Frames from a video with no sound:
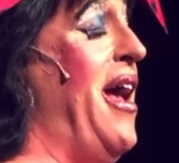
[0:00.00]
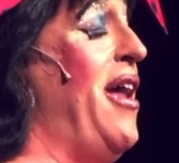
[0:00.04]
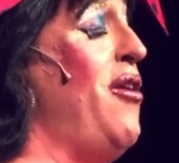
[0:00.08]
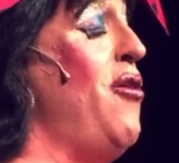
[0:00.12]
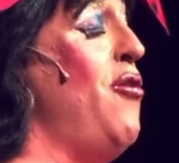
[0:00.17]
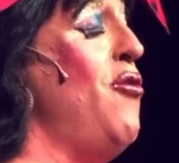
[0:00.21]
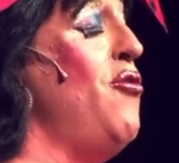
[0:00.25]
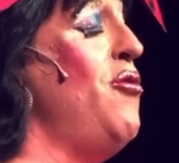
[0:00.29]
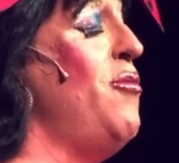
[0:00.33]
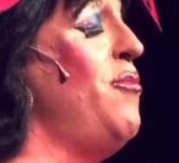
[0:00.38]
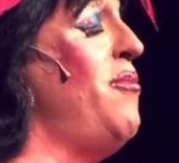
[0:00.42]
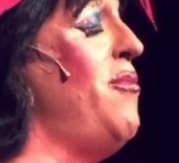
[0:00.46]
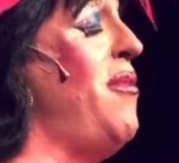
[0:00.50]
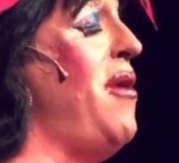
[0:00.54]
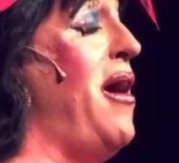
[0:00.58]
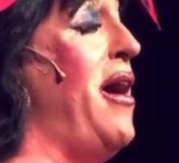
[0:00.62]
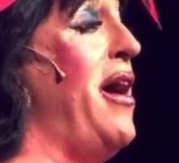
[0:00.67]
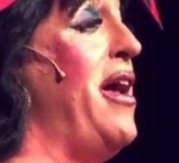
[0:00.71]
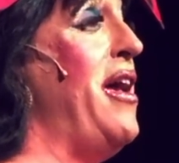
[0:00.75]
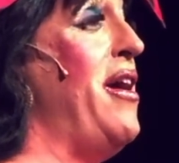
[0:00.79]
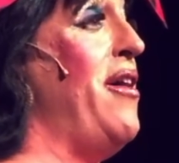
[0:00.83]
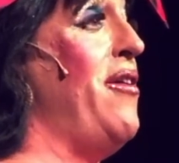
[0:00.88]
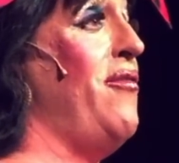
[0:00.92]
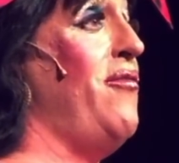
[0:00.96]
At home,
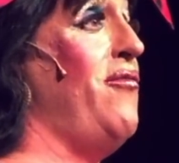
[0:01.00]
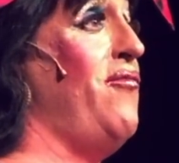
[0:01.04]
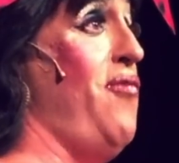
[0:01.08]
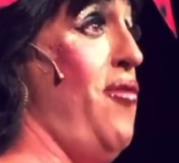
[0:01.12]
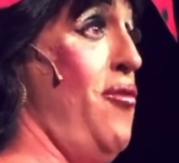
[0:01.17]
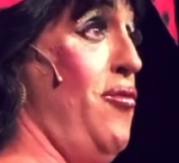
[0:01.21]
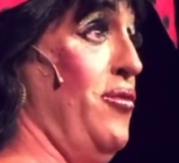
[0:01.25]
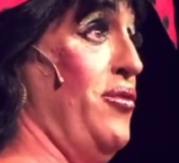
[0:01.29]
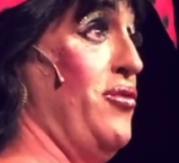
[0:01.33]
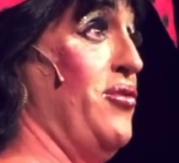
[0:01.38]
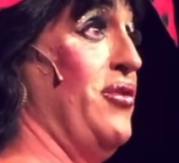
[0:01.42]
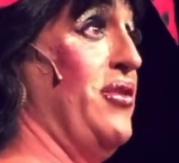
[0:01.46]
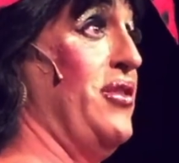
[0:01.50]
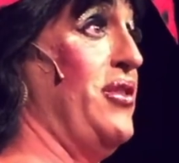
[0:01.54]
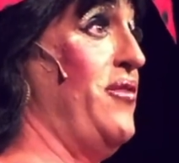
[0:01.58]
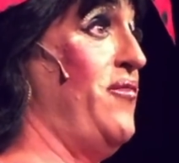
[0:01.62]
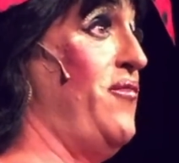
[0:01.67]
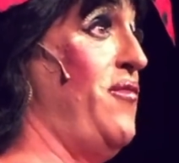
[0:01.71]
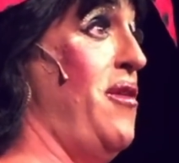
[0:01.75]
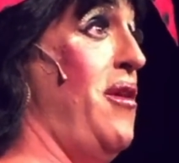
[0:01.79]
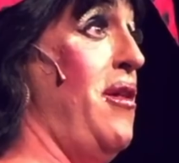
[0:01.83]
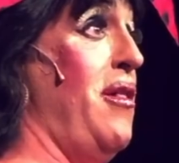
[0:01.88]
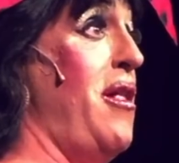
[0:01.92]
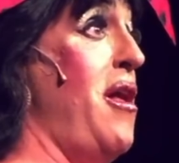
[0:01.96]
I have
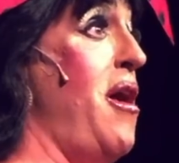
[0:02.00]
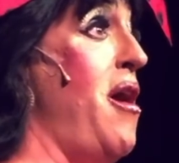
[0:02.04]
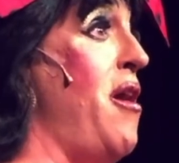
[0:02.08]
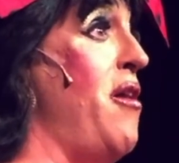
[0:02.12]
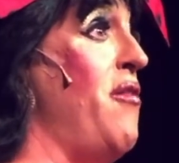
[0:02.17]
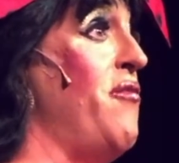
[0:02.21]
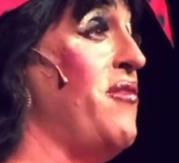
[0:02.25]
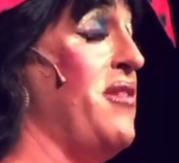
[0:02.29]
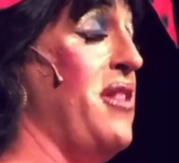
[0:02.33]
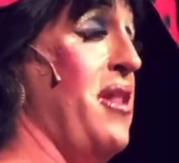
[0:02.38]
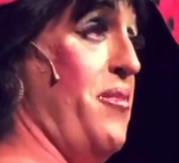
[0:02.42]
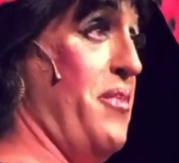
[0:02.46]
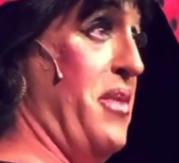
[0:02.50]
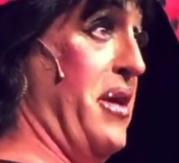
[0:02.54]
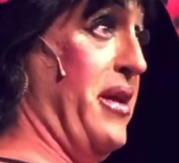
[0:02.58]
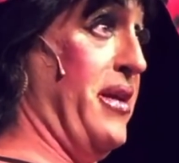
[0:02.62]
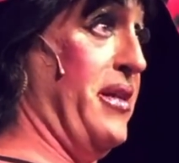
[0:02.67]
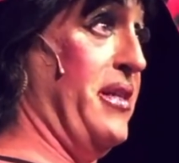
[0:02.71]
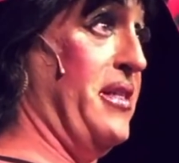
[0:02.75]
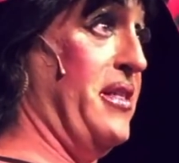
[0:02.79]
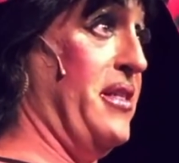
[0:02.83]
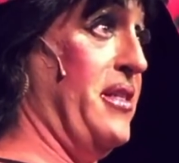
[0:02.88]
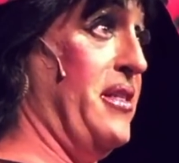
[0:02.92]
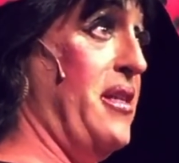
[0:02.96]
folders full of
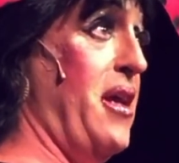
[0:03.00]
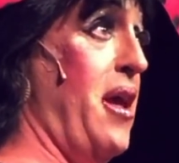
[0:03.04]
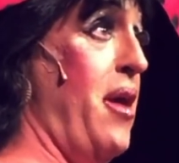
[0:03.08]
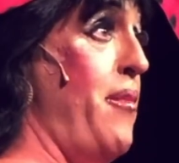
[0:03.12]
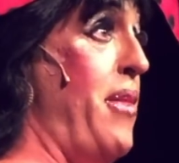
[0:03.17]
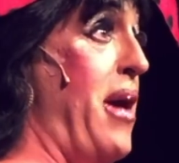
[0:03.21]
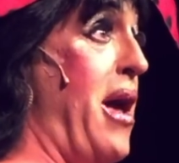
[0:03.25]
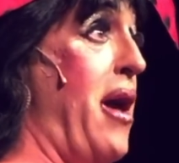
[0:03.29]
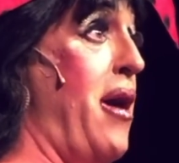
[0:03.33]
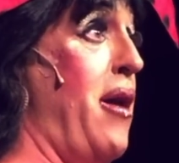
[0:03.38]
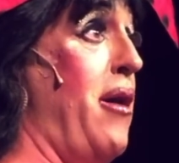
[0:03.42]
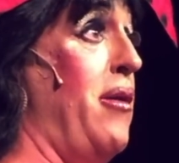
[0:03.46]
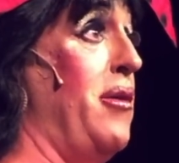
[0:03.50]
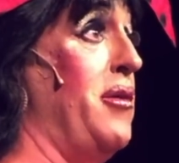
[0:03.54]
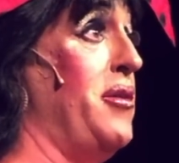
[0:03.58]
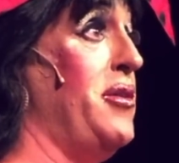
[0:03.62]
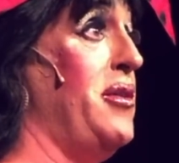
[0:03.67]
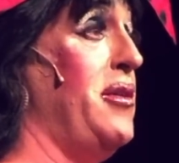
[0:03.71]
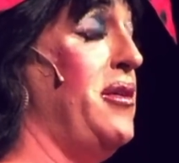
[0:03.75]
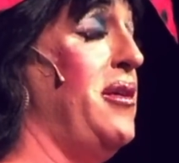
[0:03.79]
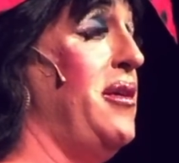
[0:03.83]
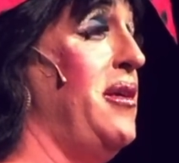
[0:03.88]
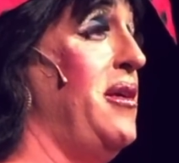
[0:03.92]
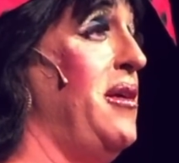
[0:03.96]
clippings
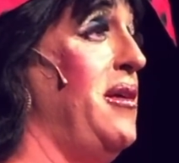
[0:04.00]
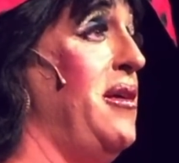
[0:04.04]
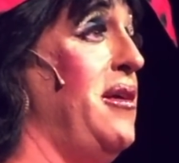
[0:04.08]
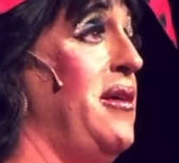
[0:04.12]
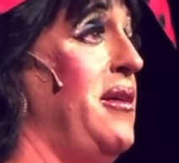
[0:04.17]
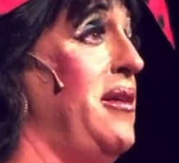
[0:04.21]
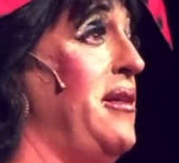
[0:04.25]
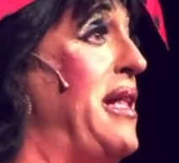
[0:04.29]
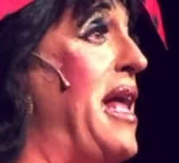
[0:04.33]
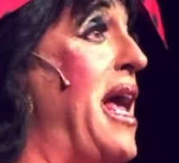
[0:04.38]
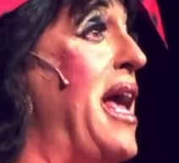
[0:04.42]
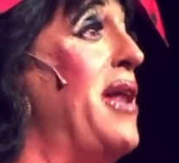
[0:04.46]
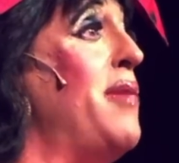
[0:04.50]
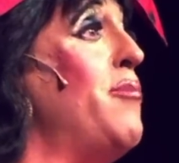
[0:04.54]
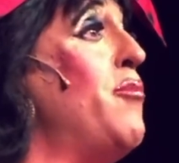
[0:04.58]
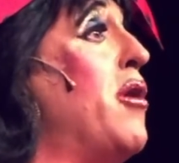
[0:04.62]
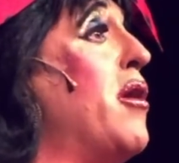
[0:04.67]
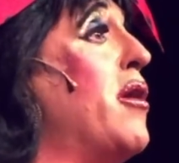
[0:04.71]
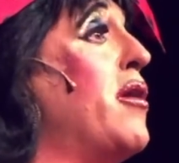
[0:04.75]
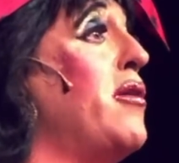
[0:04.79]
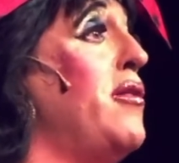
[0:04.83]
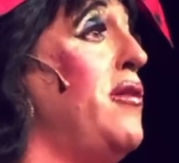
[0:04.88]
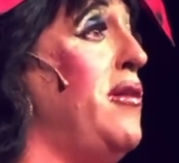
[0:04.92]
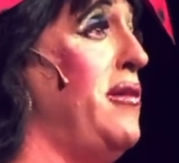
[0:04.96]
about
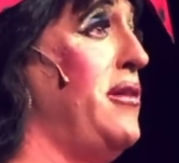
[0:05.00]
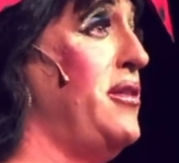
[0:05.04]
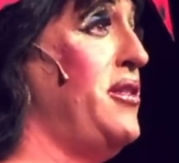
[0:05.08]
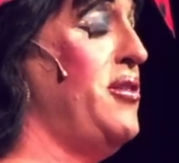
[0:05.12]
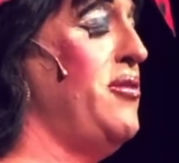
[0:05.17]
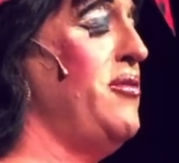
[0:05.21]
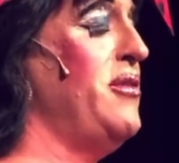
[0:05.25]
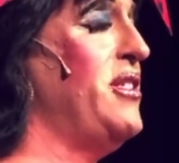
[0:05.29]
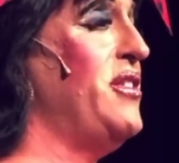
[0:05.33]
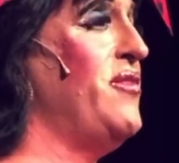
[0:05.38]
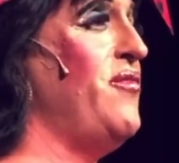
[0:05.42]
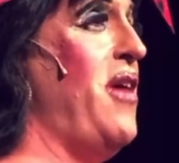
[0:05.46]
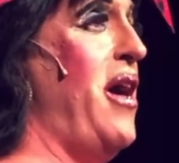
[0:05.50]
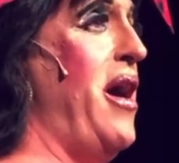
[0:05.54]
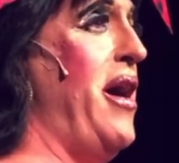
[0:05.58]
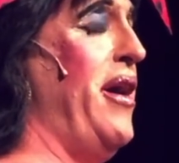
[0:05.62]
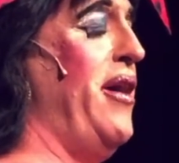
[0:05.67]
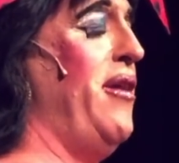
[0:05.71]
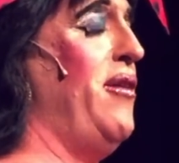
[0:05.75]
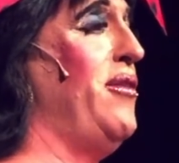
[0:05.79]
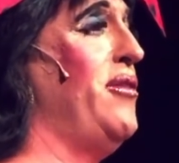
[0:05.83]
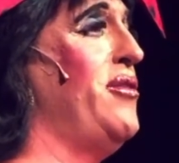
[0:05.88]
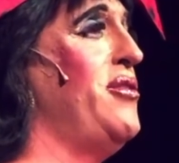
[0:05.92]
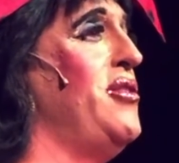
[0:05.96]
landmark lawsuits
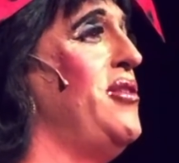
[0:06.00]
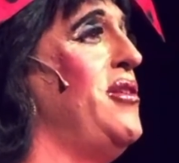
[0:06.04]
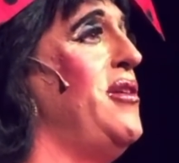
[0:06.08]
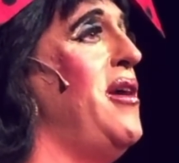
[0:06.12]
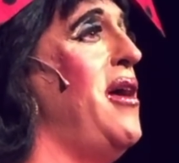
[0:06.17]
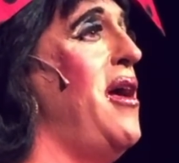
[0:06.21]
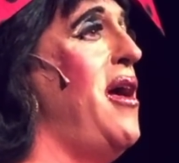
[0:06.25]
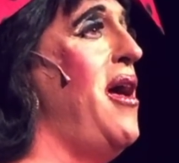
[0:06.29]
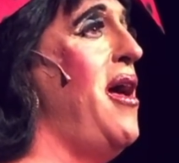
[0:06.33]
filed,